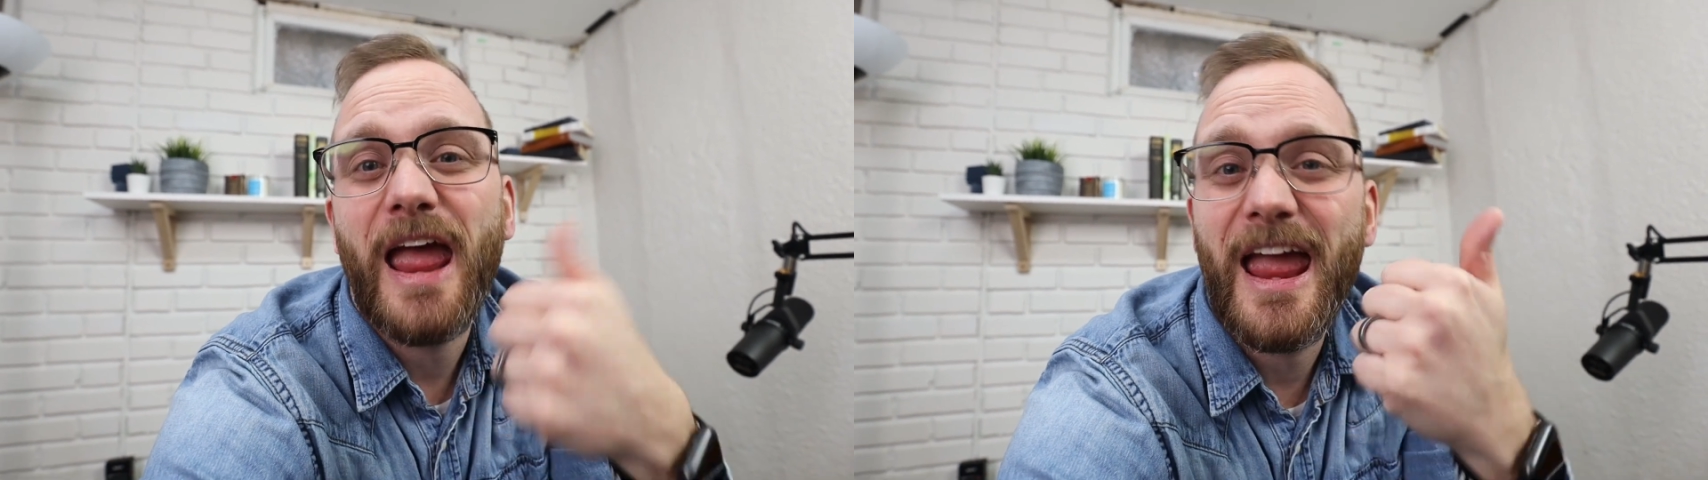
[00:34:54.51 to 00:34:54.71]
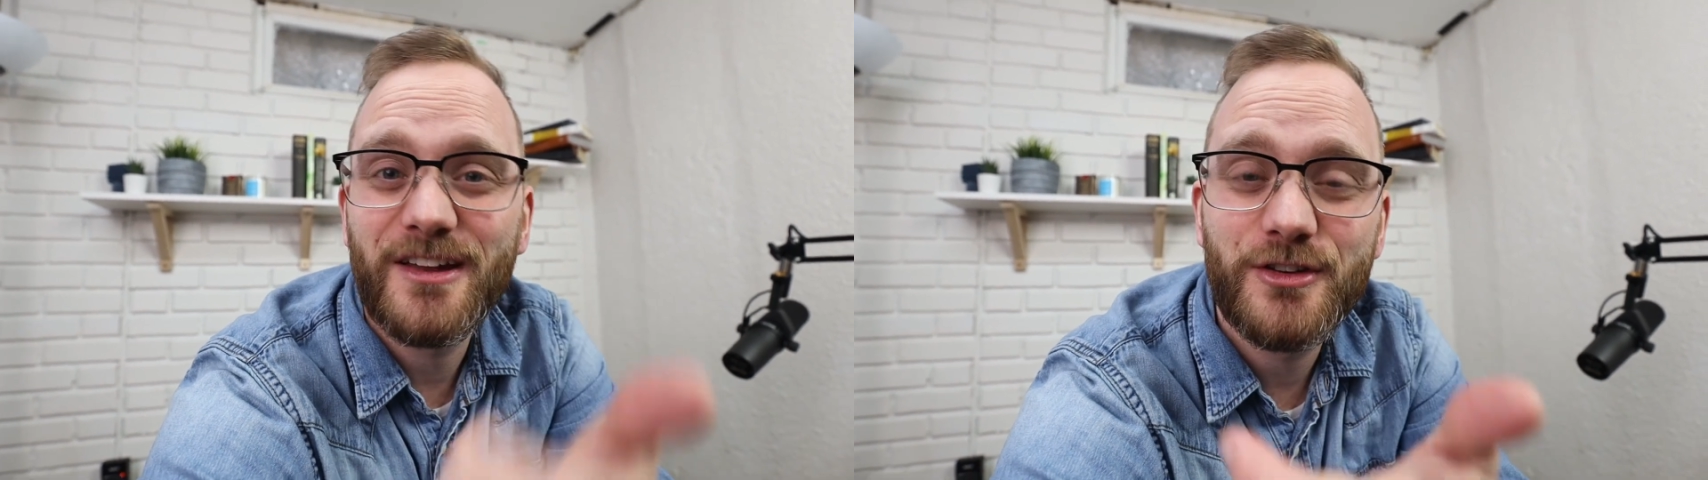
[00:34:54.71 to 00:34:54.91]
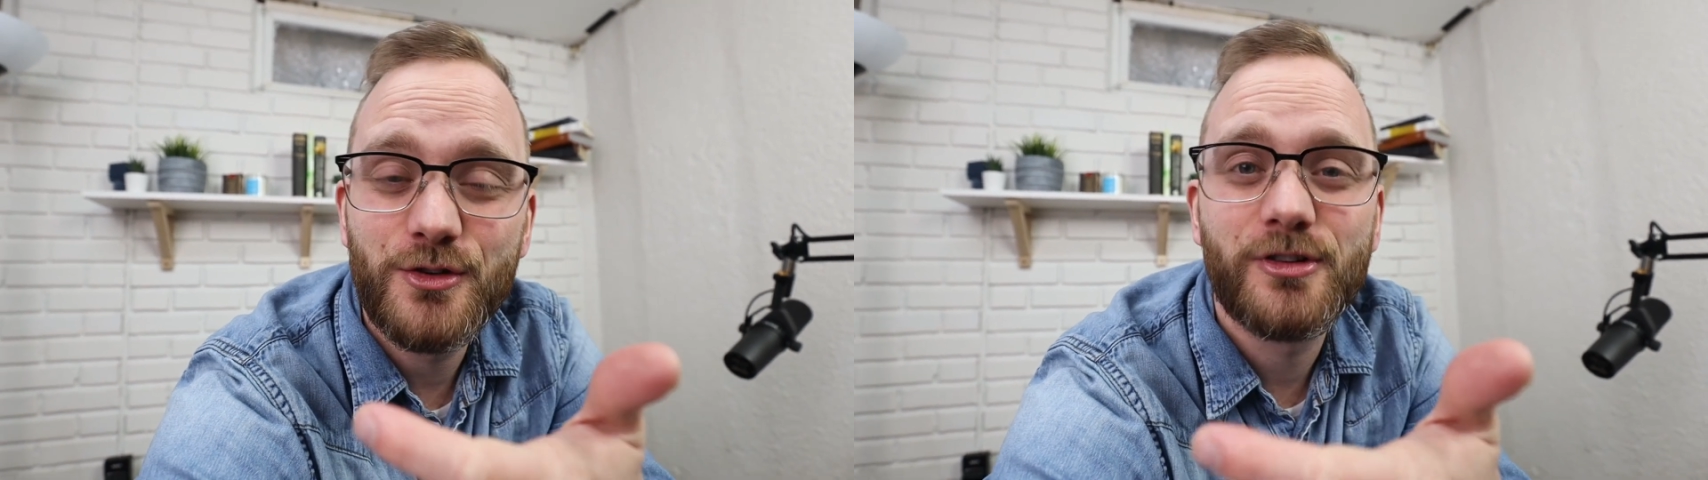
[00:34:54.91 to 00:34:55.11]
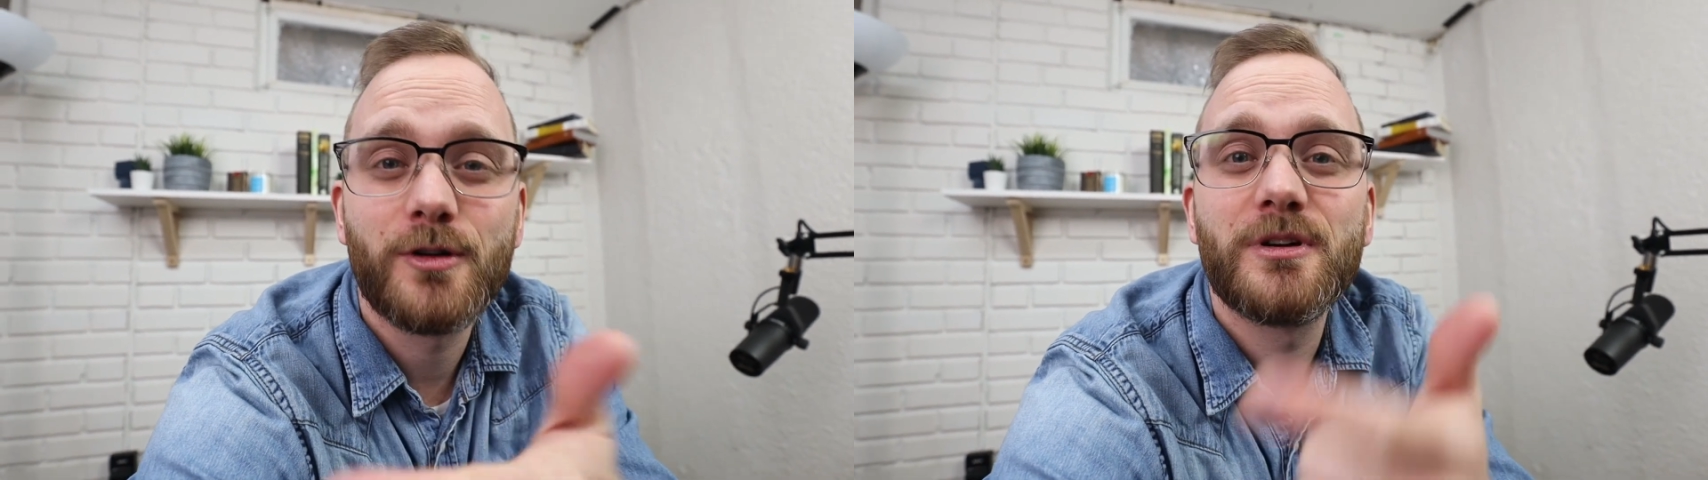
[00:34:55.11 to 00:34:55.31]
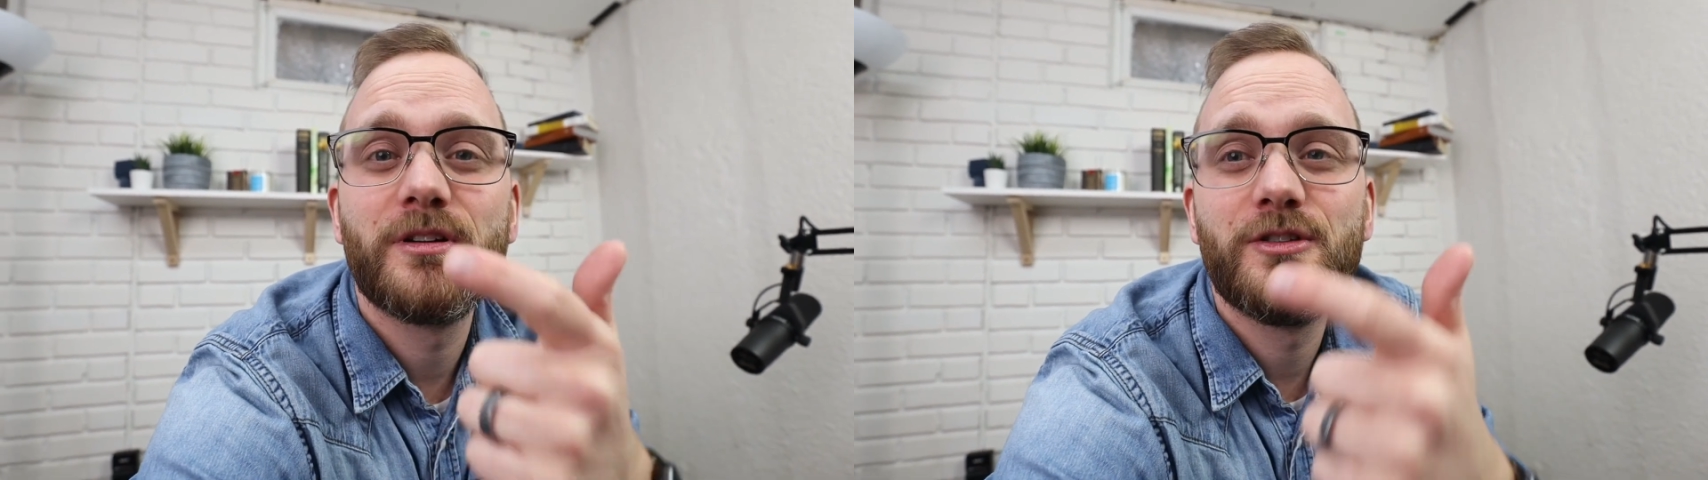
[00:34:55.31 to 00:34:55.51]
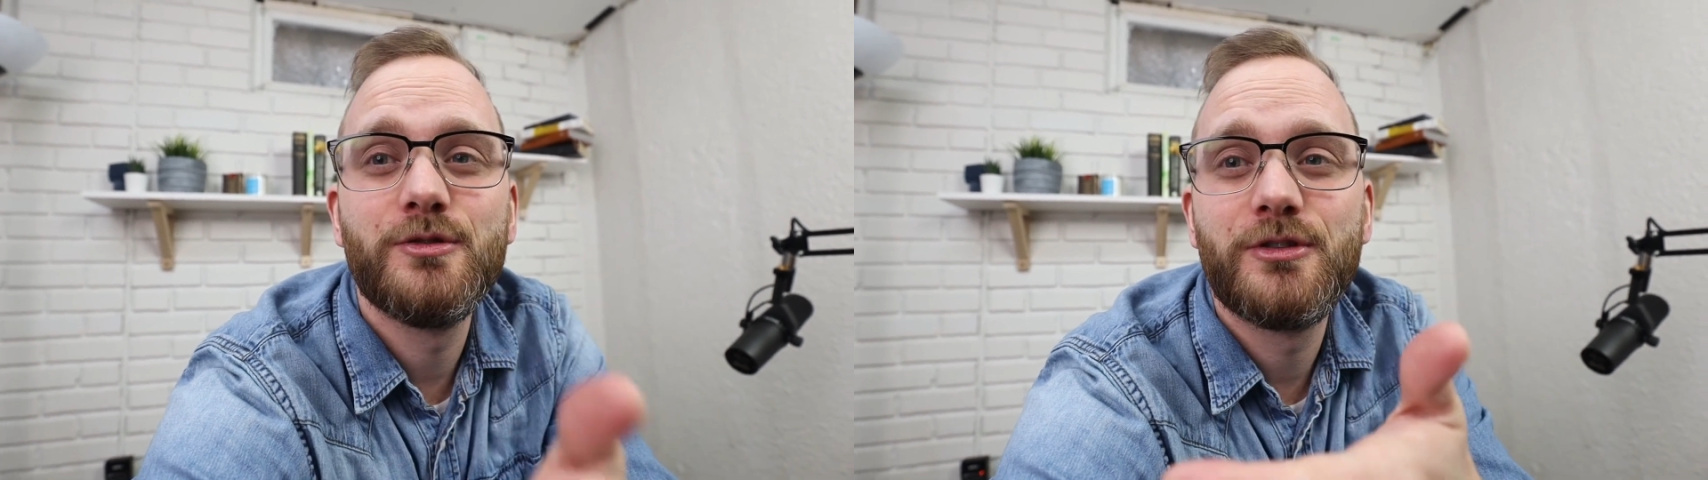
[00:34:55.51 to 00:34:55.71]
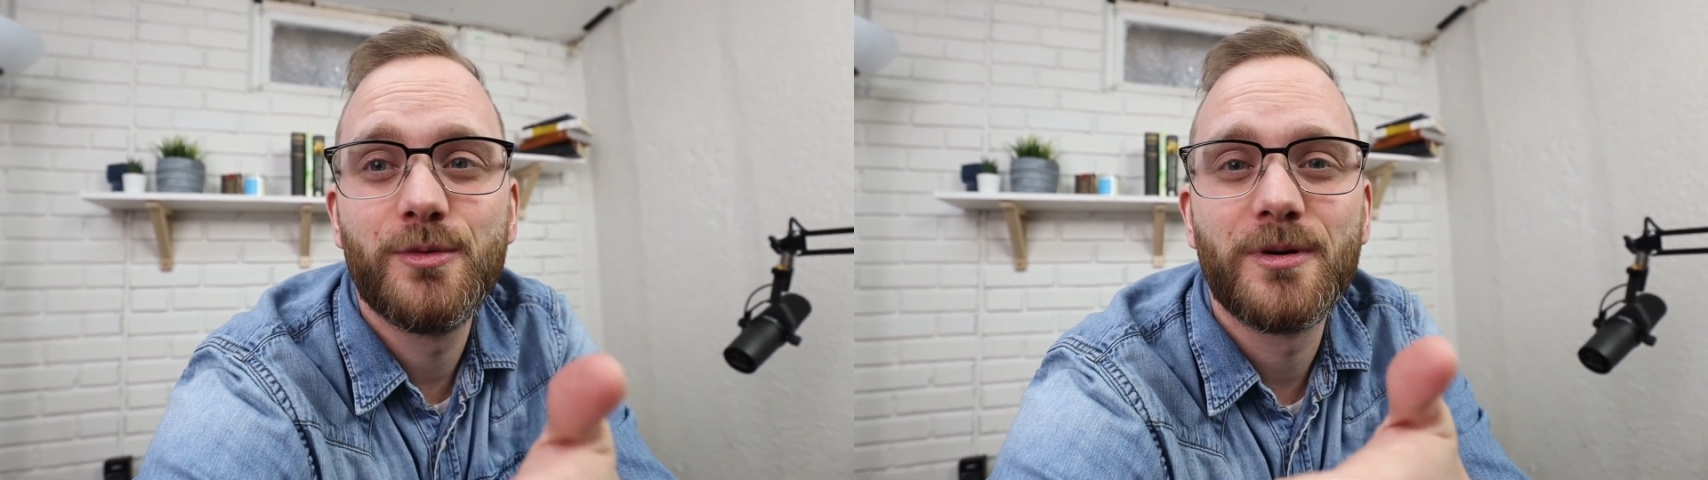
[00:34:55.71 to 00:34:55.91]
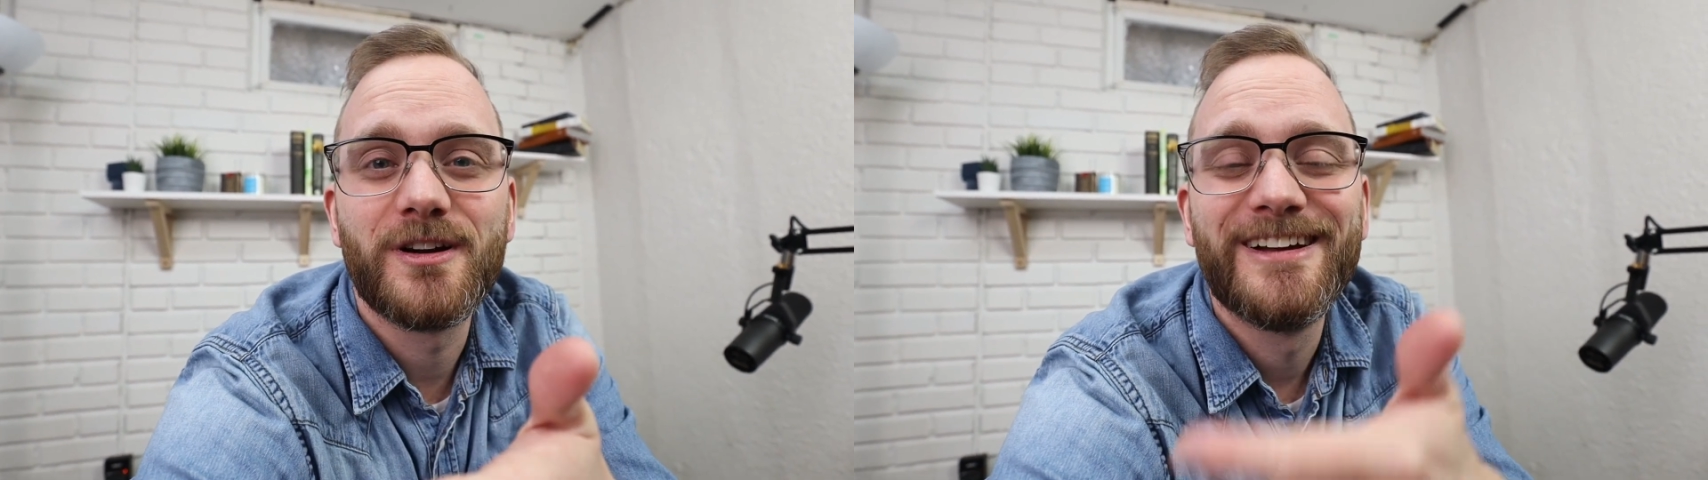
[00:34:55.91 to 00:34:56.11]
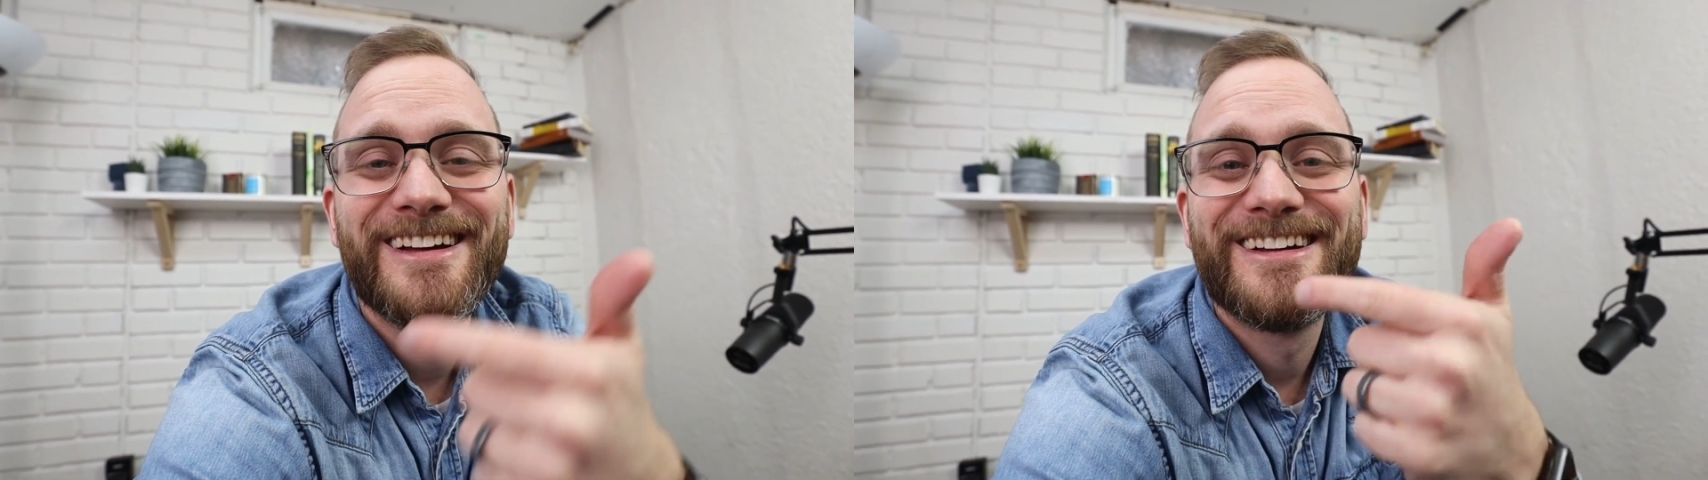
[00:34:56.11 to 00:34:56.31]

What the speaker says: and YouTuber